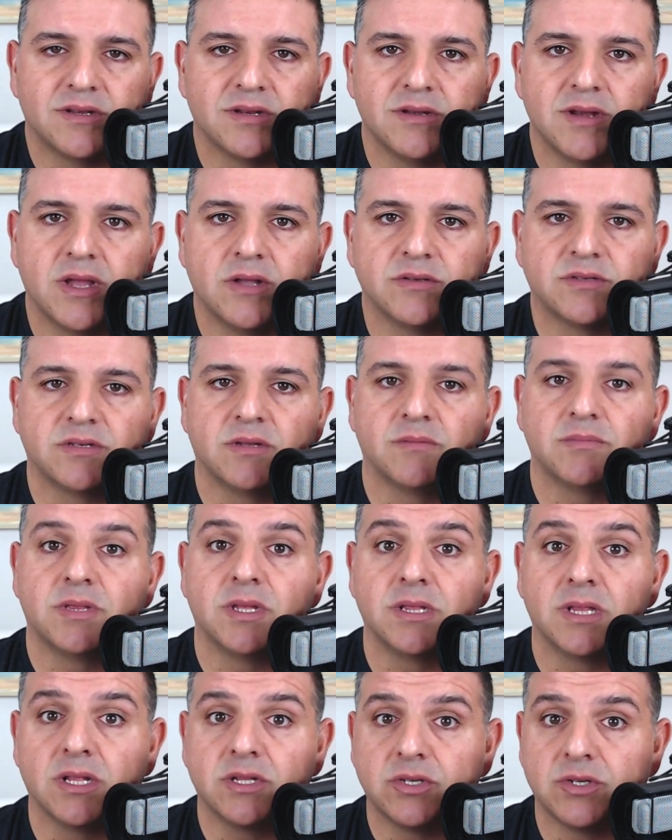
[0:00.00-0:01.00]
to now something
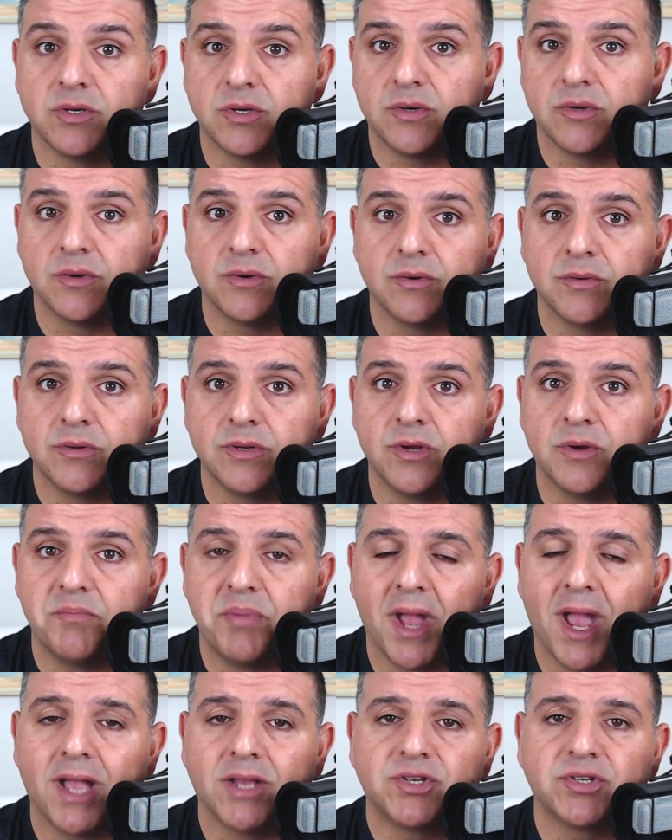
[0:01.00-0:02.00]
that's your your
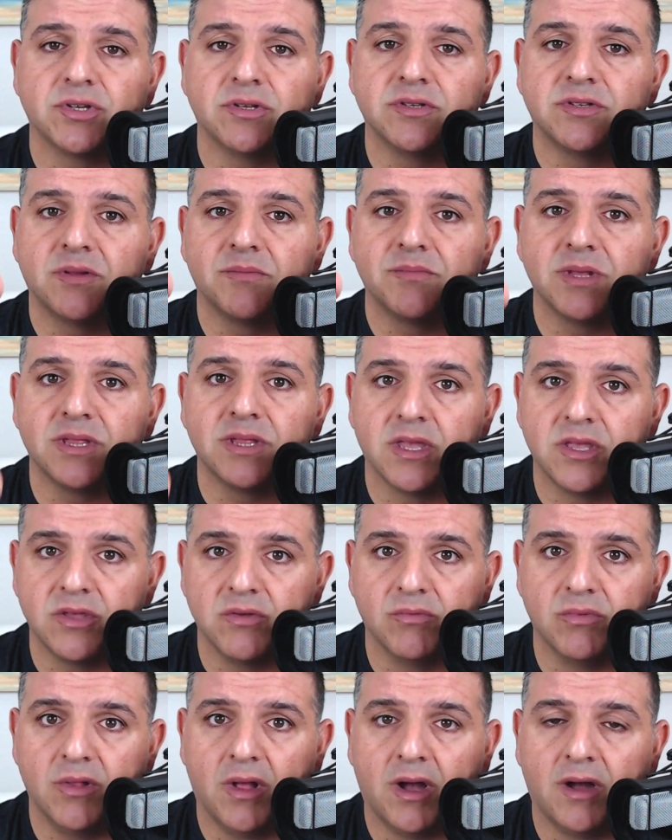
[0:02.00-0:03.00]
passion, something that you
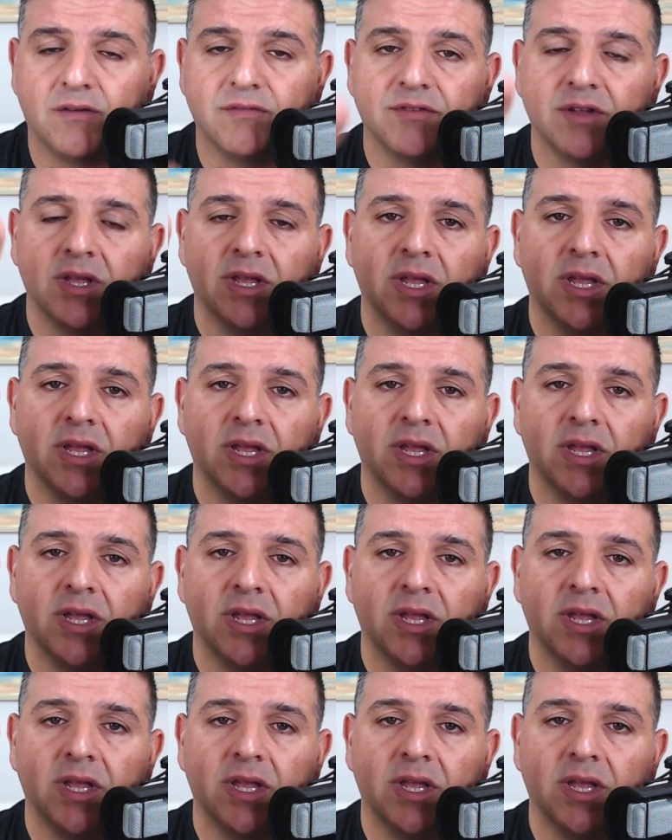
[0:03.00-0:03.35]
love.